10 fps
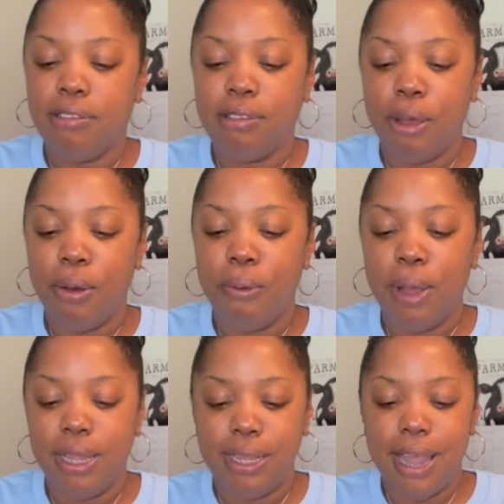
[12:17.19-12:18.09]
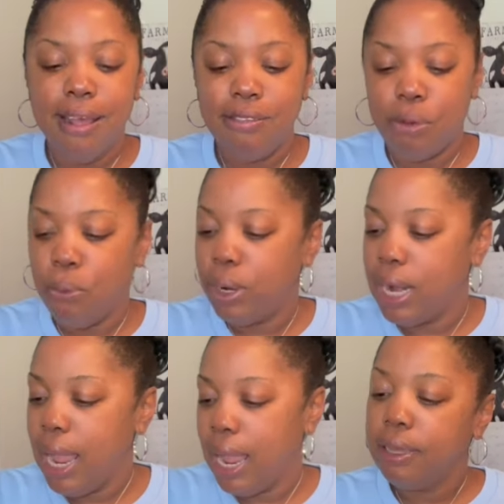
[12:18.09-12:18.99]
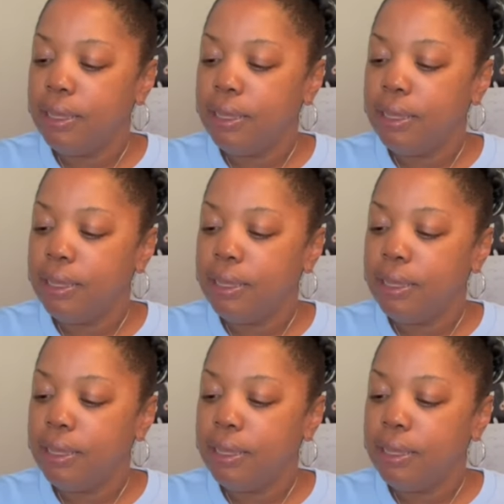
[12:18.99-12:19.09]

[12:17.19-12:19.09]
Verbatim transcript: So yes, on that.